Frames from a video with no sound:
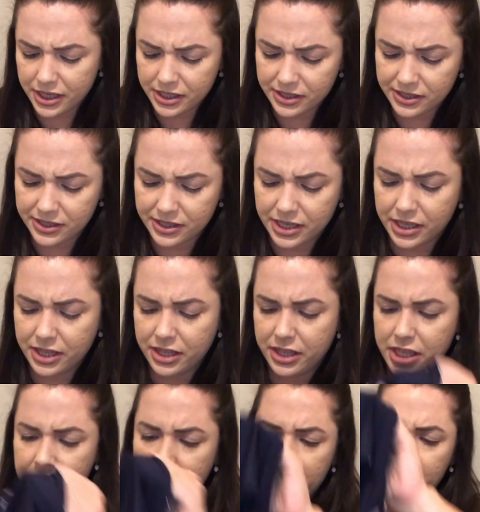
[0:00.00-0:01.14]
this, I
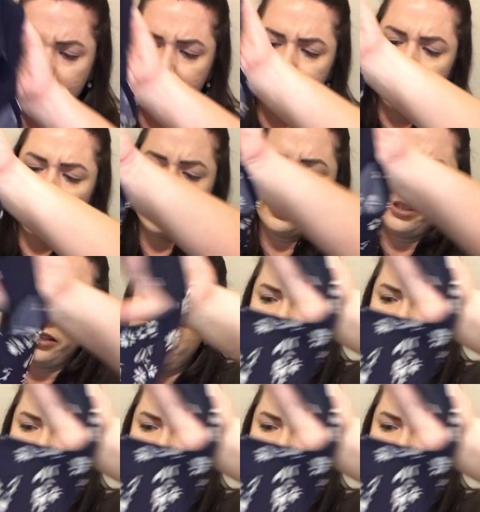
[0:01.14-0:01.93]
think, is